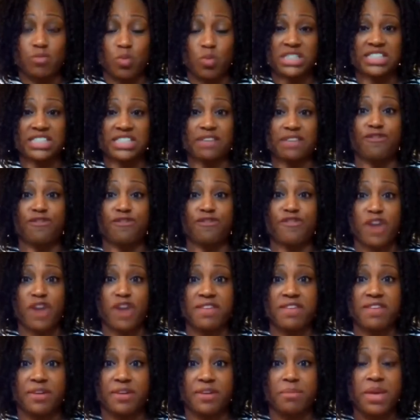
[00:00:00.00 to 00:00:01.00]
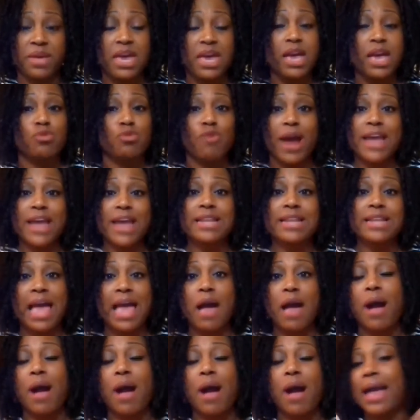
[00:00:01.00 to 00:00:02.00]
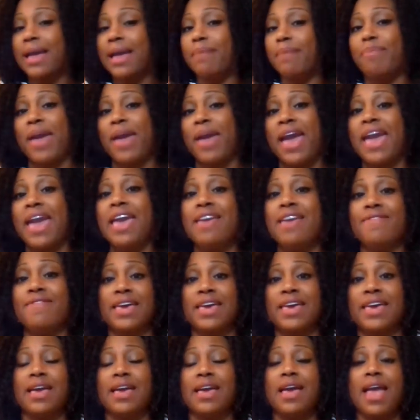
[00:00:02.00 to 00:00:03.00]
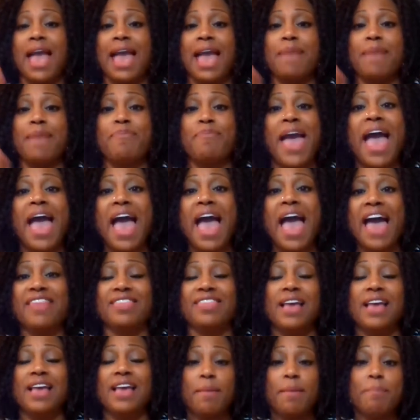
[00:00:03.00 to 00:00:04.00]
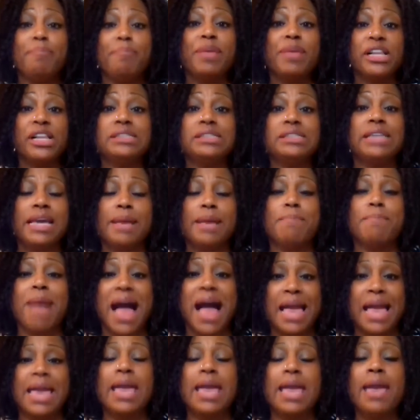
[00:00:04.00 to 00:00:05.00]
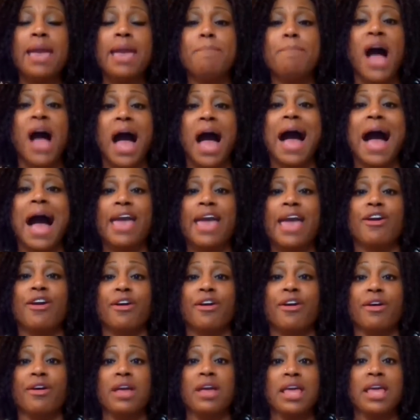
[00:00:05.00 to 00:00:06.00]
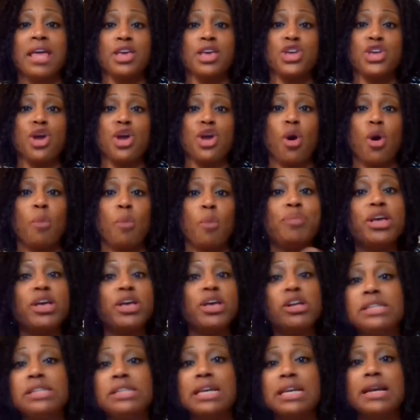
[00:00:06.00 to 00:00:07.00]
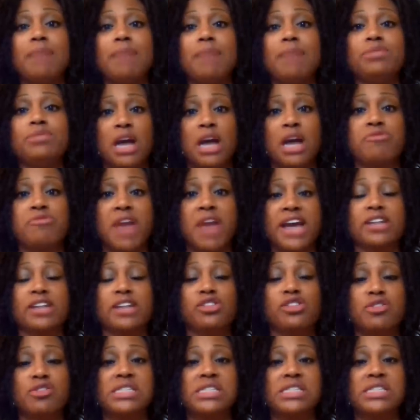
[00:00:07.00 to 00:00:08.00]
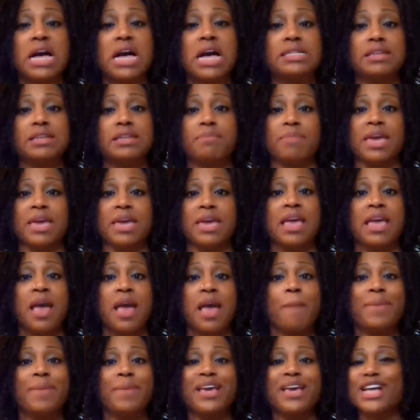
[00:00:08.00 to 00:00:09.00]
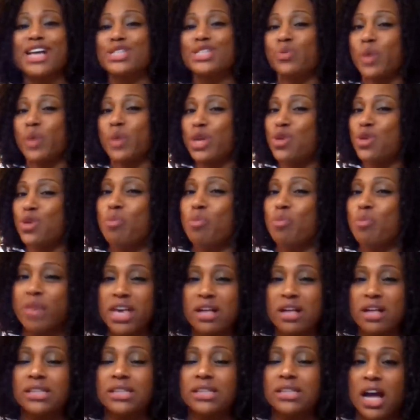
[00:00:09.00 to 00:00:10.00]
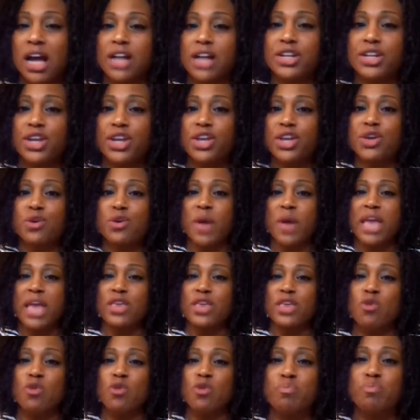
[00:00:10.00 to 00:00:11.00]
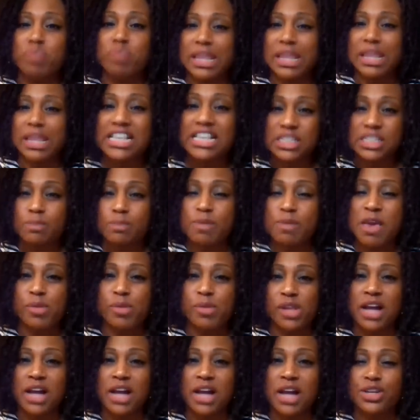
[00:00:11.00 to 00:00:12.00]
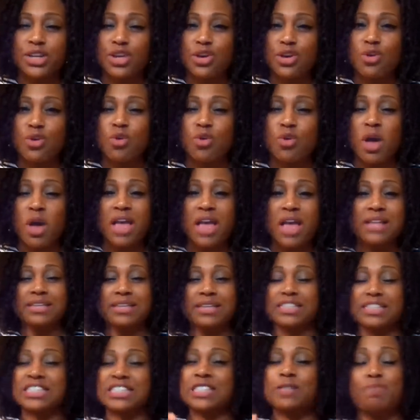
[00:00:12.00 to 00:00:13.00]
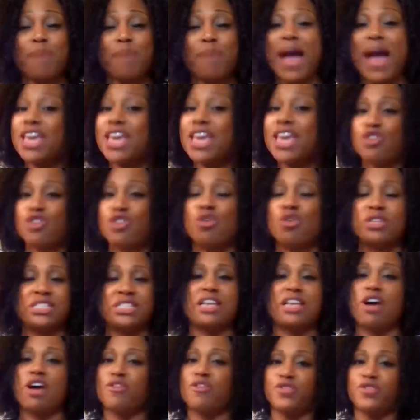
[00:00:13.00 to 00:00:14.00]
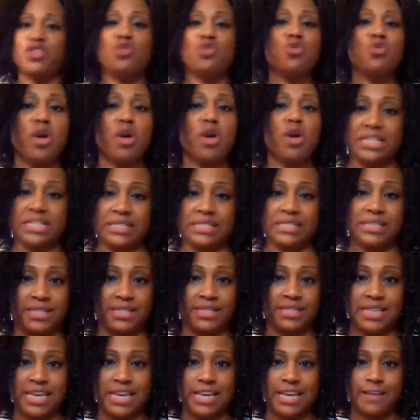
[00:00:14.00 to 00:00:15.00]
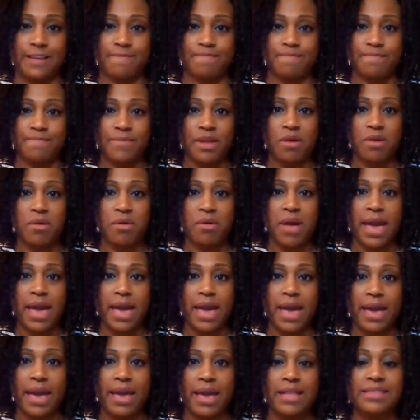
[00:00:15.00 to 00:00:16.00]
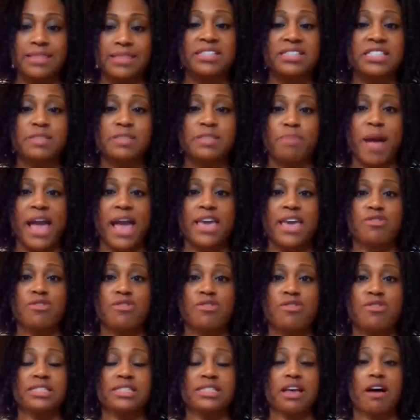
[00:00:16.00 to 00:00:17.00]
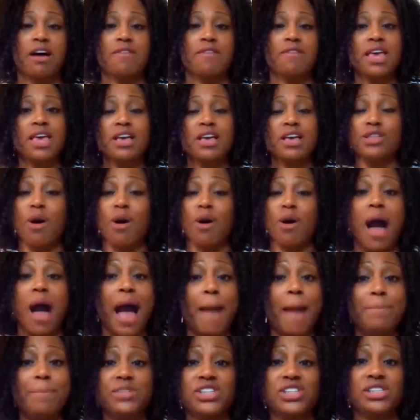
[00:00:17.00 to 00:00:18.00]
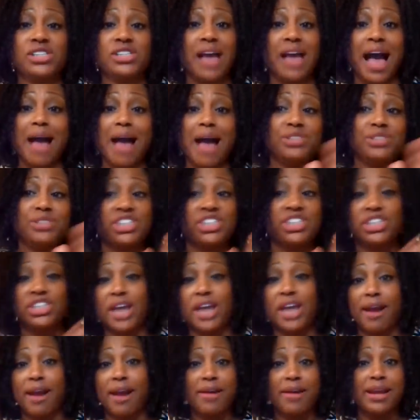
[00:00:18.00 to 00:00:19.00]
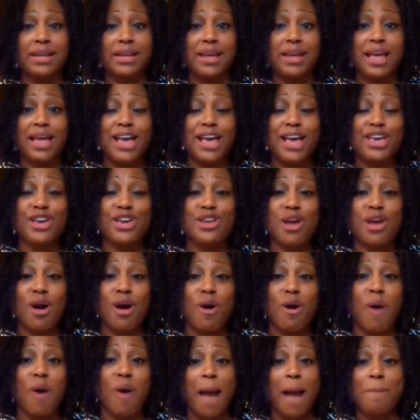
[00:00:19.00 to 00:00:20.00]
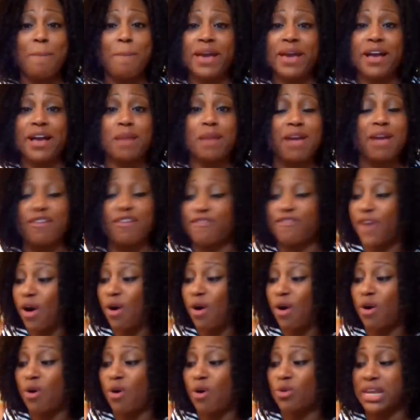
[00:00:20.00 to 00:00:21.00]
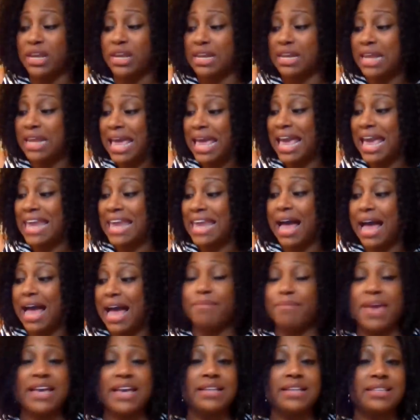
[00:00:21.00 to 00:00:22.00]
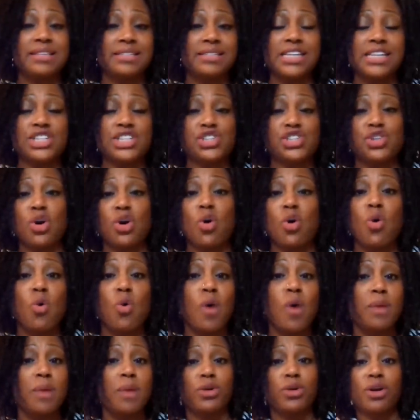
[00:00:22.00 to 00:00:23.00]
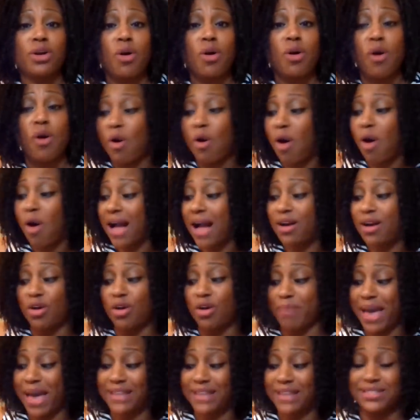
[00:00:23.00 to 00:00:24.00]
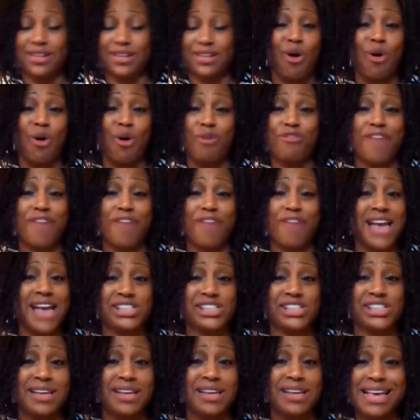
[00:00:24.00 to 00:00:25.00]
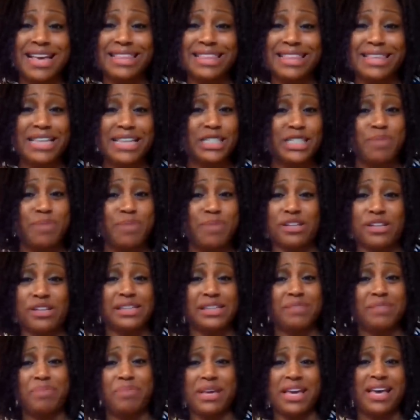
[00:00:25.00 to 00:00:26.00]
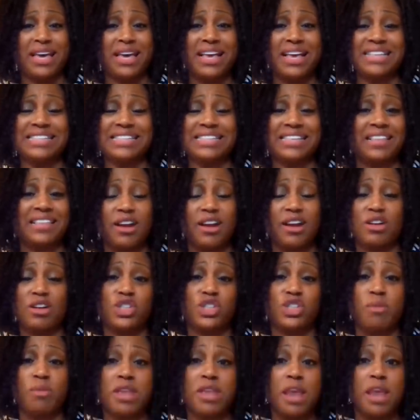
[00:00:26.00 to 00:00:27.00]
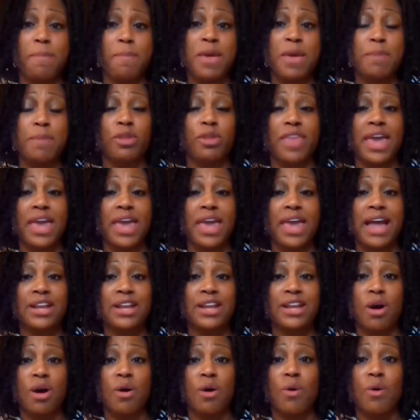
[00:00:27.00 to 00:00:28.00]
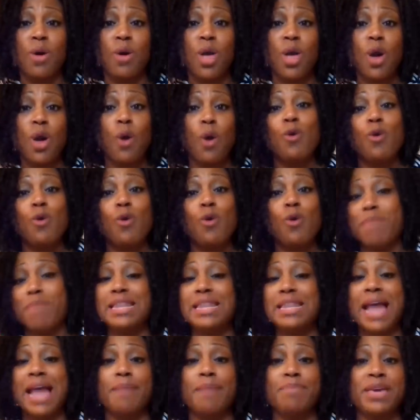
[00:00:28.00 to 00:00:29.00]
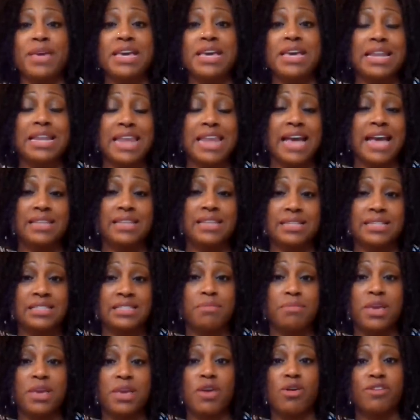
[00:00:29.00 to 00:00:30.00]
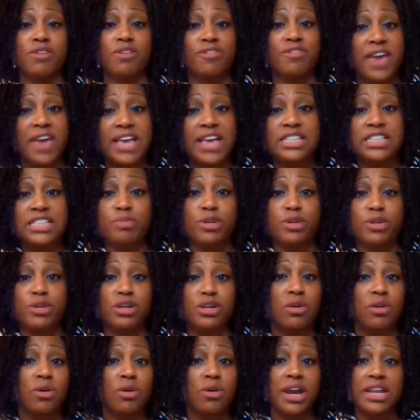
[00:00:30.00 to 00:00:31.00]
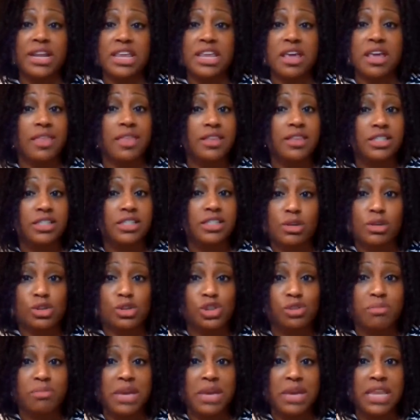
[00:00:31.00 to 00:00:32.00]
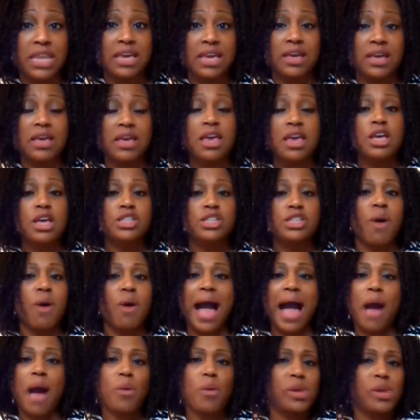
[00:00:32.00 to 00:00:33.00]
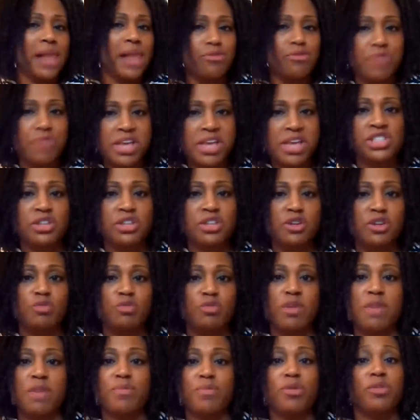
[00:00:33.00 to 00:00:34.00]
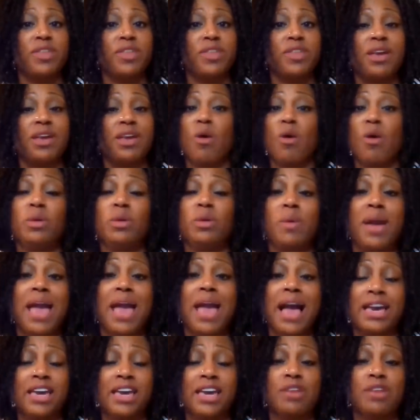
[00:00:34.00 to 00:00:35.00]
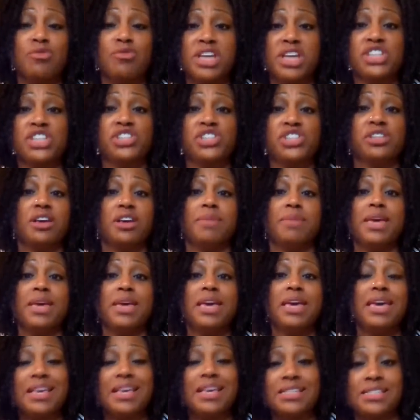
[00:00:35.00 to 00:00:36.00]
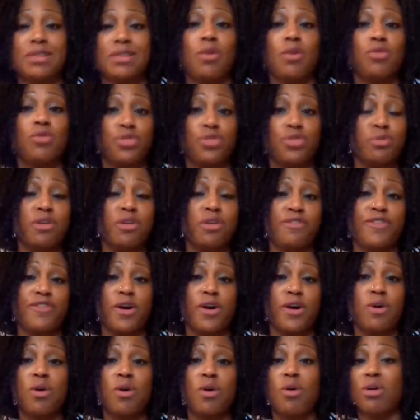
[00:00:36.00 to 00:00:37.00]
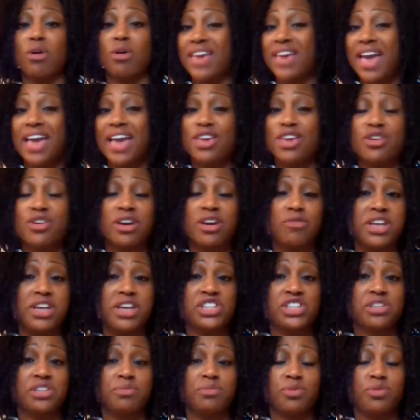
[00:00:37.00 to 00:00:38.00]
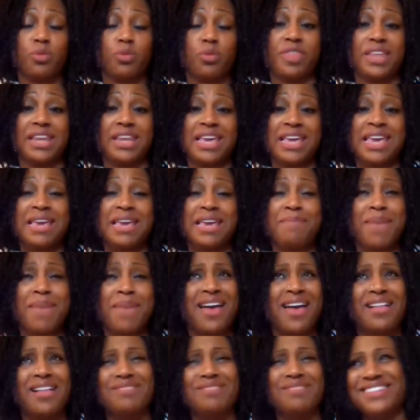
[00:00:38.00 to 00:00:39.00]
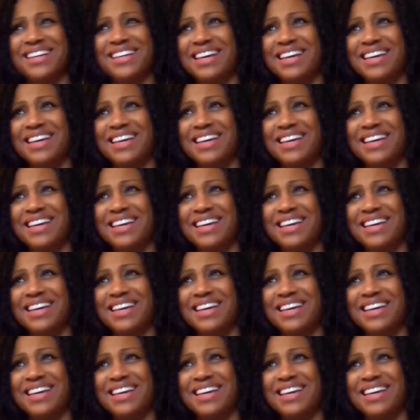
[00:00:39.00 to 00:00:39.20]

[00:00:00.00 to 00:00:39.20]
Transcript: what's in front of them. Right now, I am paving a path, building my empire, building up directors under me, because when you build under you and you bless people under you, despite yourself, you're going to succeed. Okay, despite yourself. So I'm just sharing. I pick up my phone and I make a decision of who I'm going to call. I go back to the old-fashioned list building because there are so many people that I know who may not be connected to me on Facebook or any other social media. So how will I reach those people? The only way I can reach them is through a phone call. Yeah, you can reach them with an email,